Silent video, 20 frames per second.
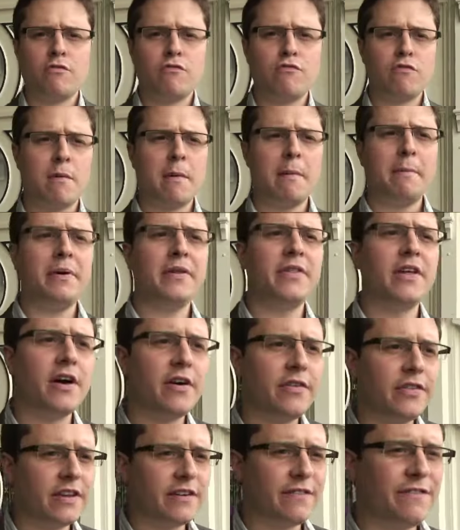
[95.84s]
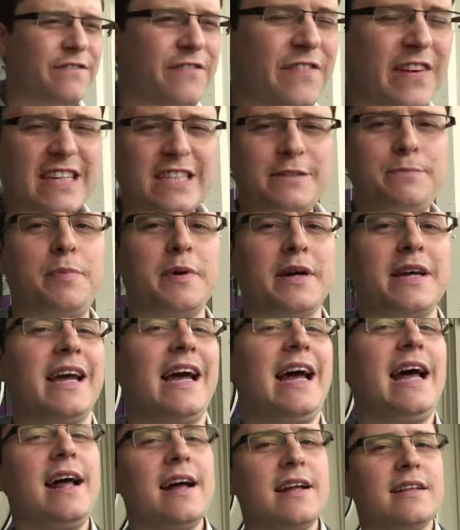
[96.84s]
Remember though that Facebook
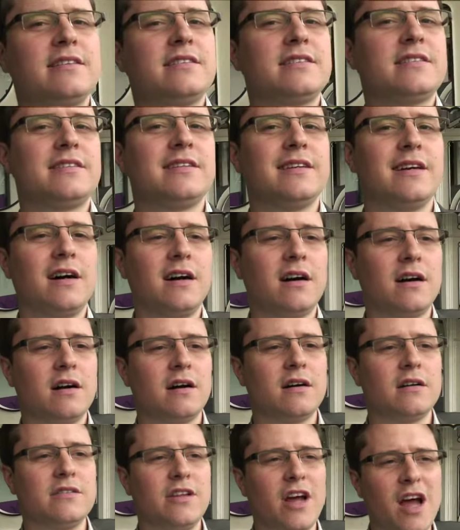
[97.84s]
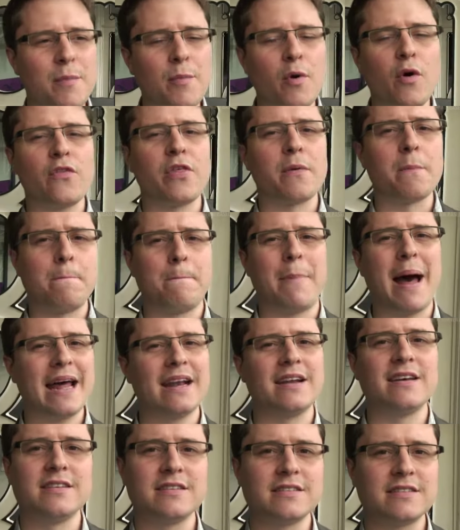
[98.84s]
ads are no more than
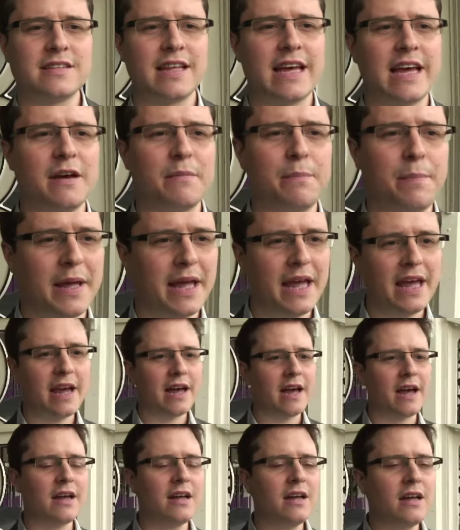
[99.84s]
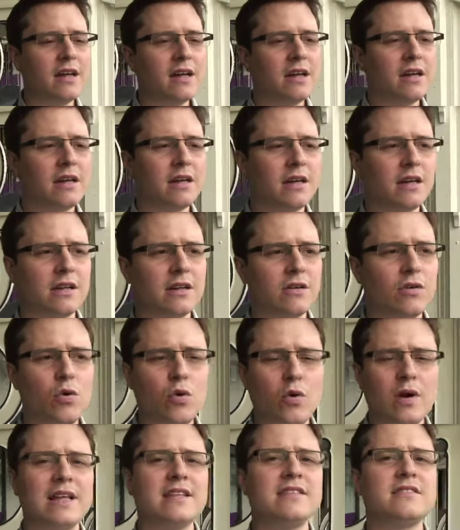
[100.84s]
banners. They appear at
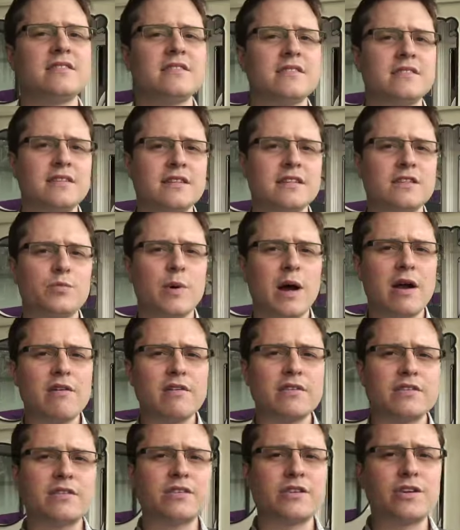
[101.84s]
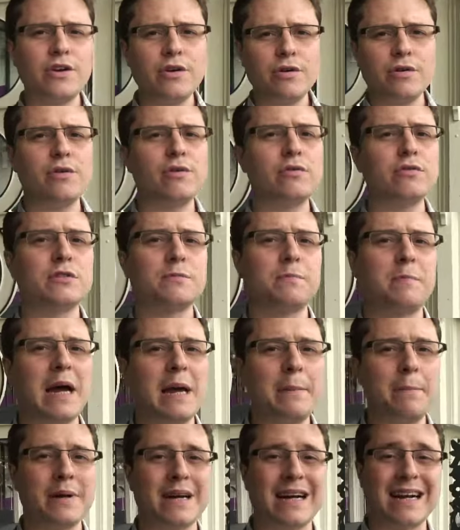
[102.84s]
all instances, whereas Google's
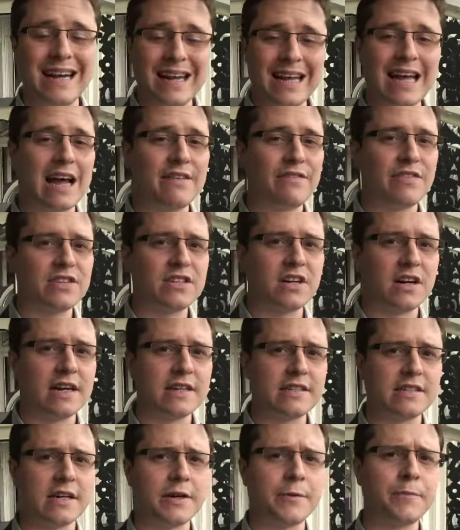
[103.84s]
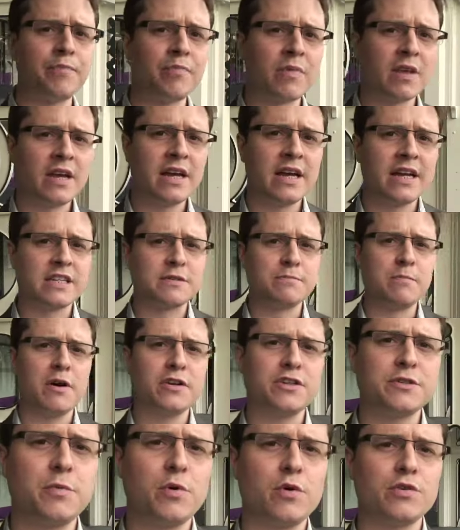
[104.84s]
pay-per-click advertising is
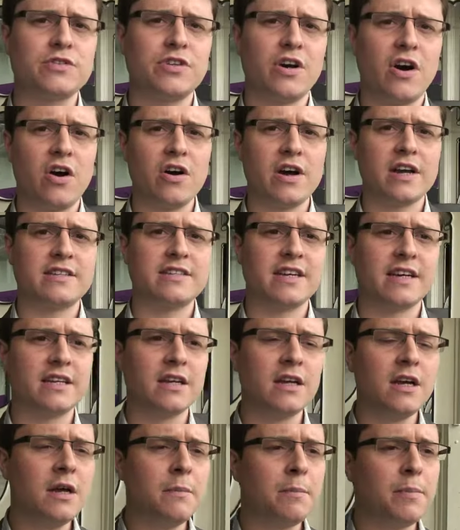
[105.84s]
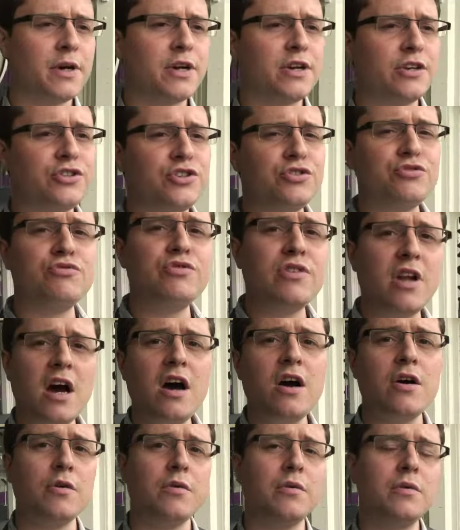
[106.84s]
much more targeted because you
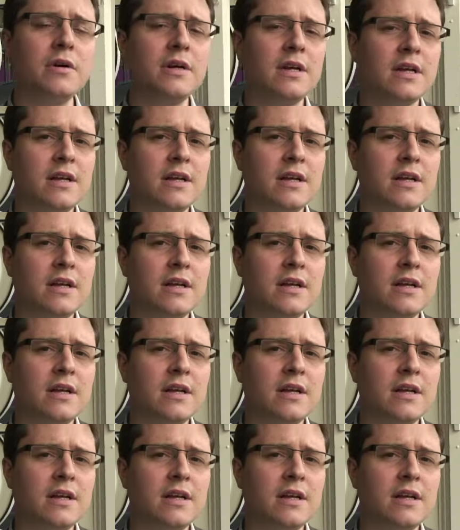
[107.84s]
know